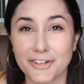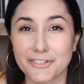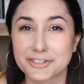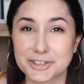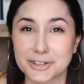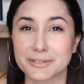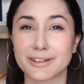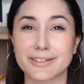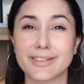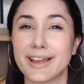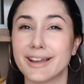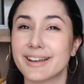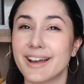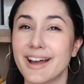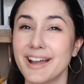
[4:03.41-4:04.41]
of chocolate.
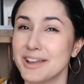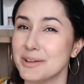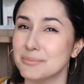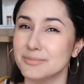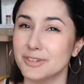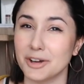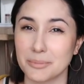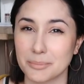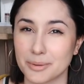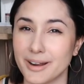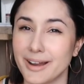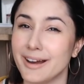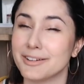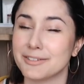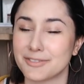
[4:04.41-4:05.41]
Like, I am not
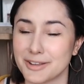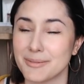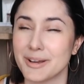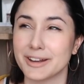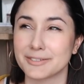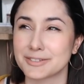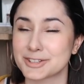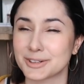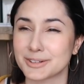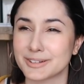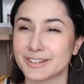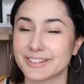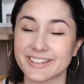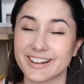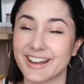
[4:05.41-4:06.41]
proud of the amount of
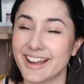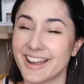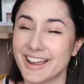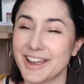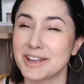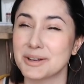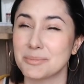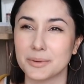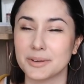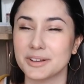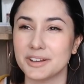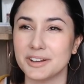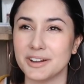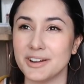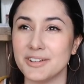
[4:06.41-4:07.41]
chocolate that I ate, but
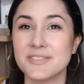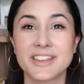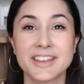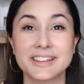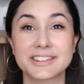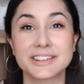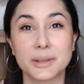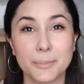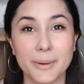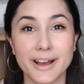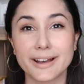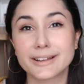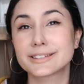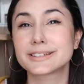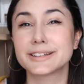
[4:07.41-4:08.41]
you know, it's in the
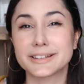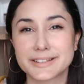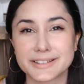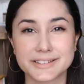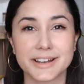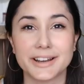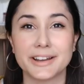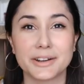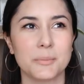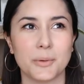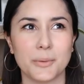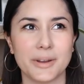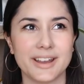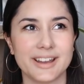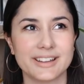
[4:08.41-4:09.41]
past, it's done. But
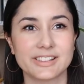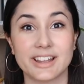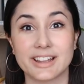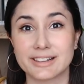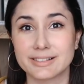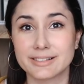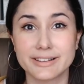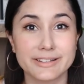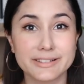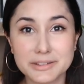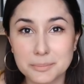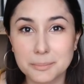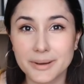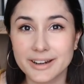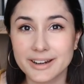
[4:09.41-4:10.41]
we had like
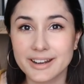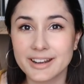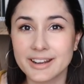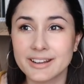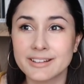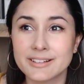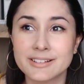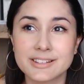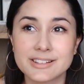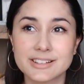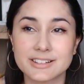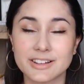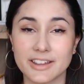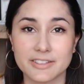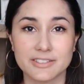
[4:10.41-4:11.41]
Lindt
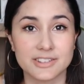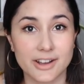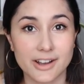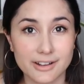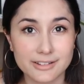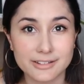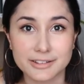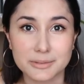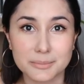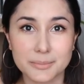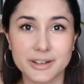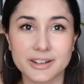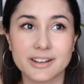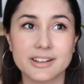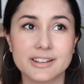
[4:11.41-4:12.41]
bunnies, like dark Lindt
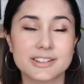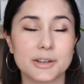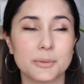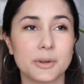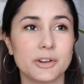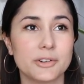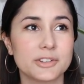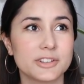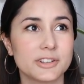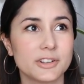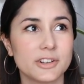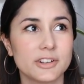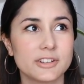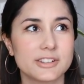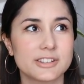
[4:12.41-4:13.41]
bunnies, and we also
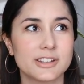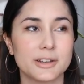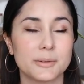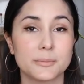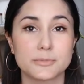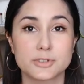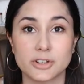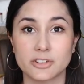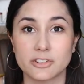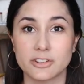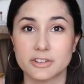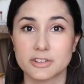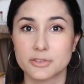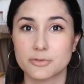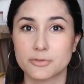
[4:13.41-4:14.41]
got some
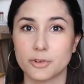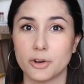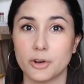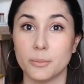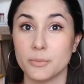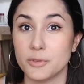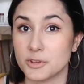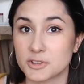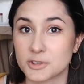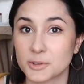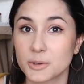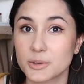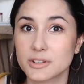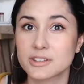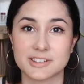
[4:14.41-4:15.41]
chocolates from The
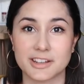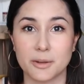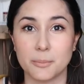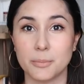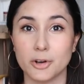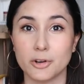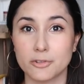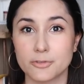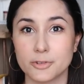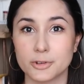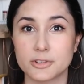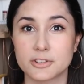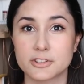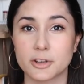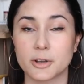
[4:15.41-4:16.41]
Source, like a bulk
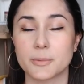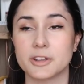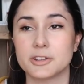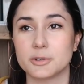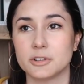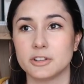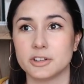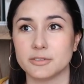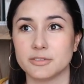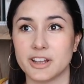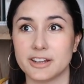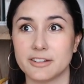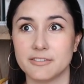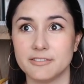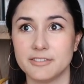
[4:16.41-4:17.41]
foods shop. They do a lot of
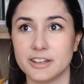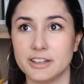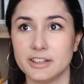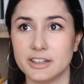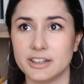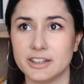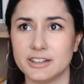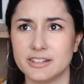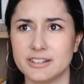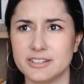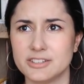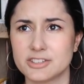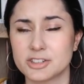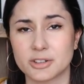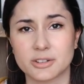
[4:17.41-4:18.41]
like
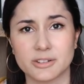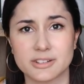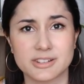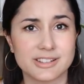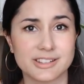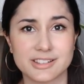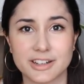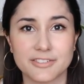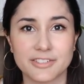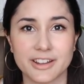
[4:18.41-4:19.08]
vegan chocolates and stuff